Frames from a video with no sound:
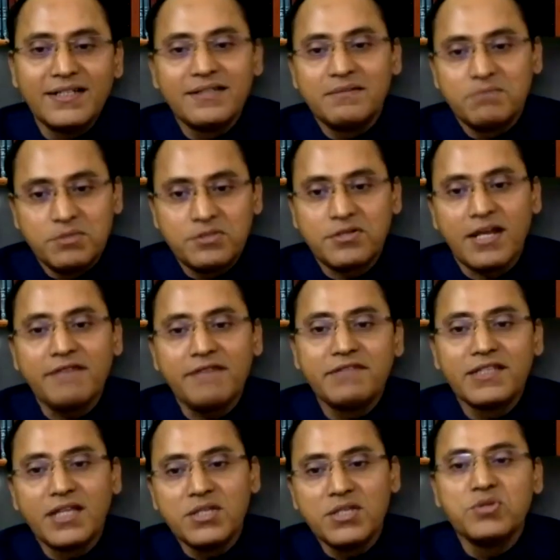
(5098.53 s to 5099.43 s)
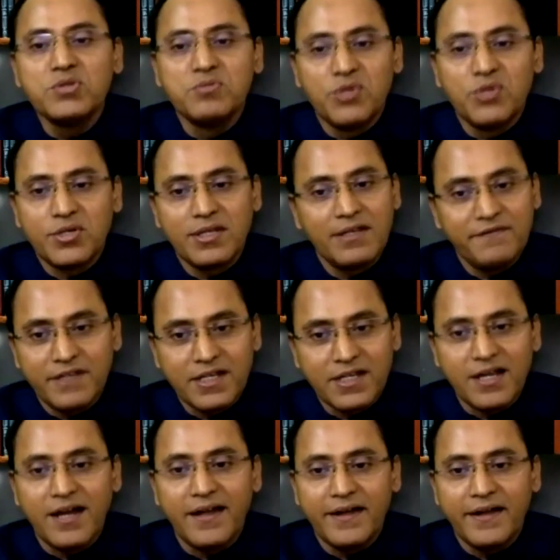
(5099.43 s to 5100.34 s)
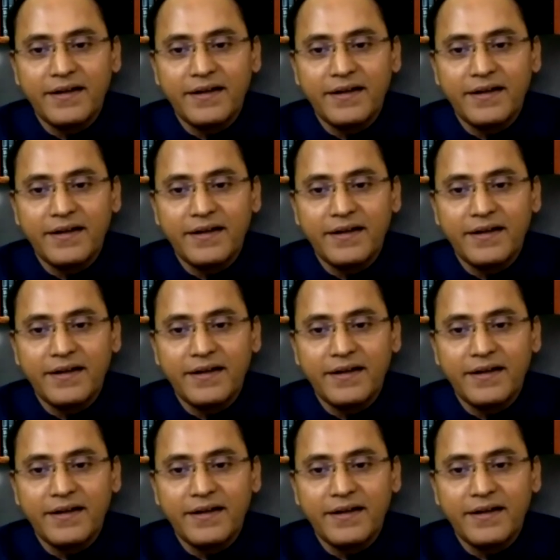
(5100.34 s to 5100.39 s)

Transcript: driving a new model of a car.